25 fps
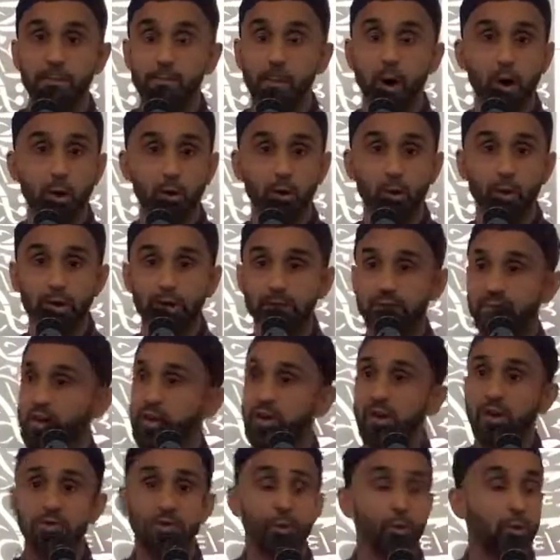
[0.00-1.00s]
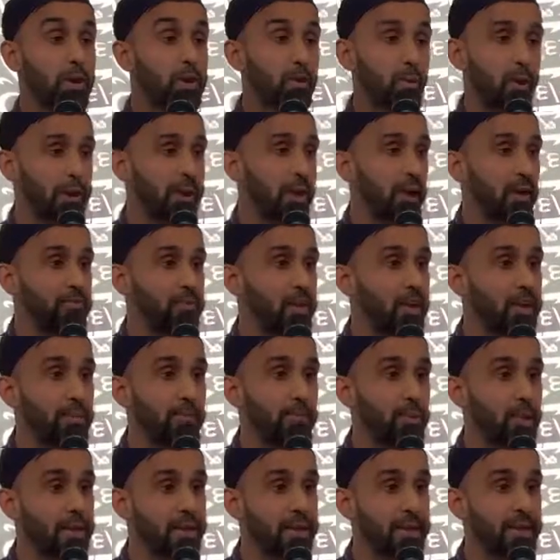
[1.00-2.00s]
onwards, so we went outside and
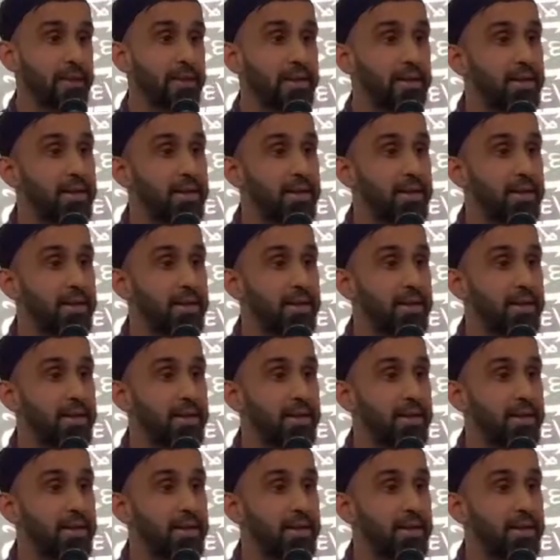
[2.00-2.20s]
played.